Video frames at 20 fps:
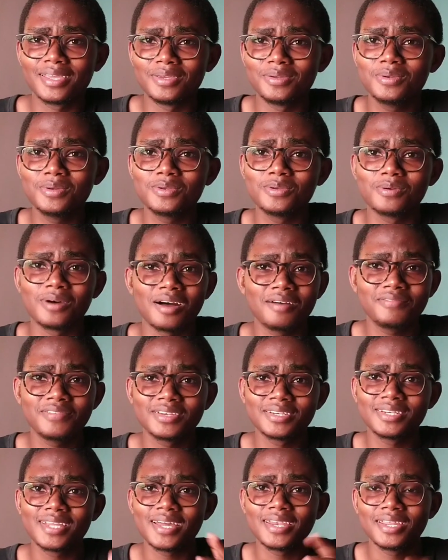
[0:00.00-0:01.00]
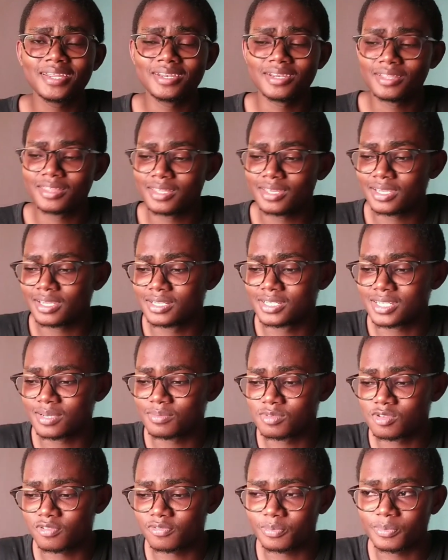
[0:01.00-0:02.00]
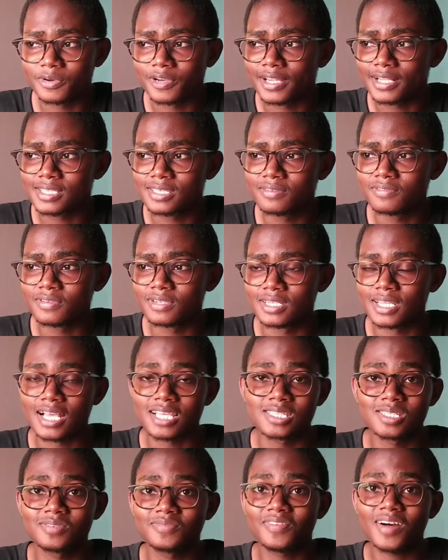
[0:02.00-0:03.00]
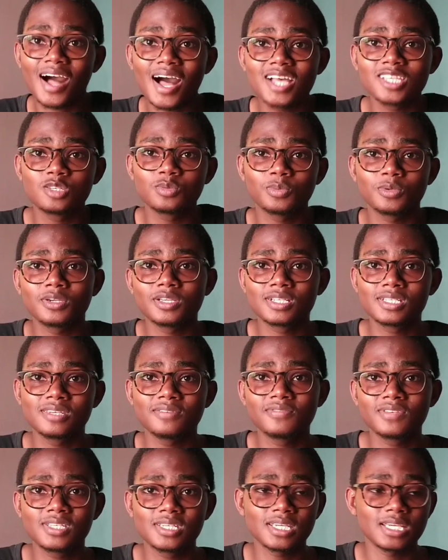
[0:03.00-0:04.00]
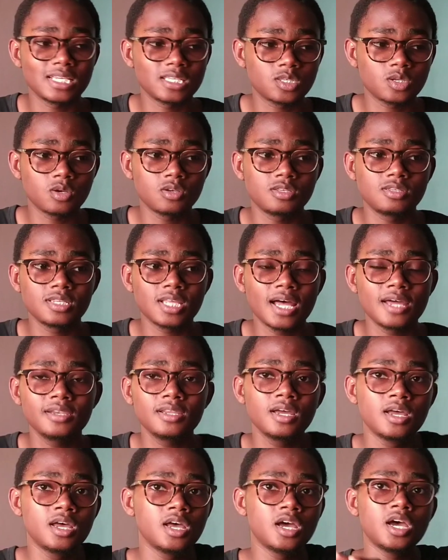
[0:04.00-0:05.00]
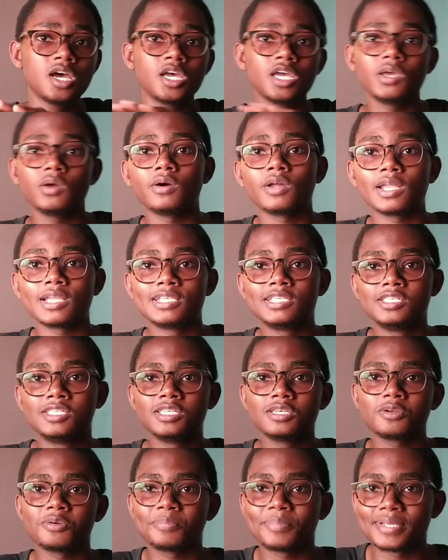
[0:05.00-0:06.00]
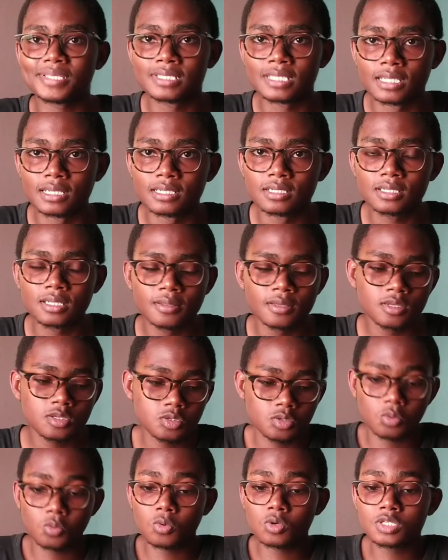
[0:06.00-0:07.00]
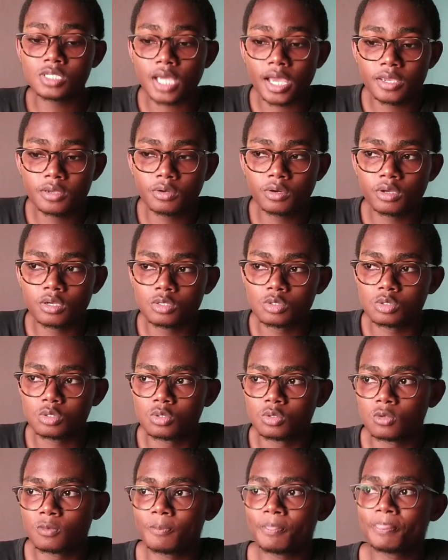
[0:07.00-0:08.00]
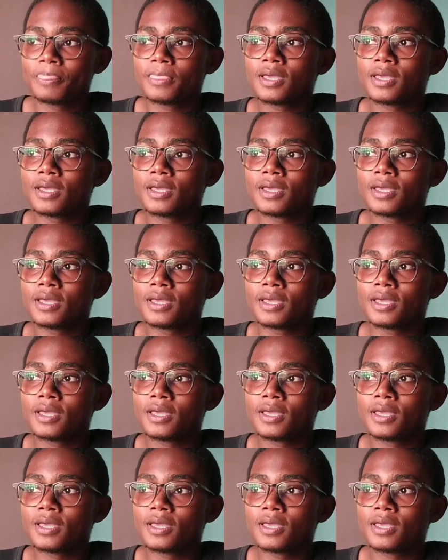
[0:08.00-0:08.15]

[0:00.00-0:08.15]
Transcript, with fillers: You know, you haven't done anything in terms of productivity. As far as productivity is concerned, you're at 0%. So what are you going to do?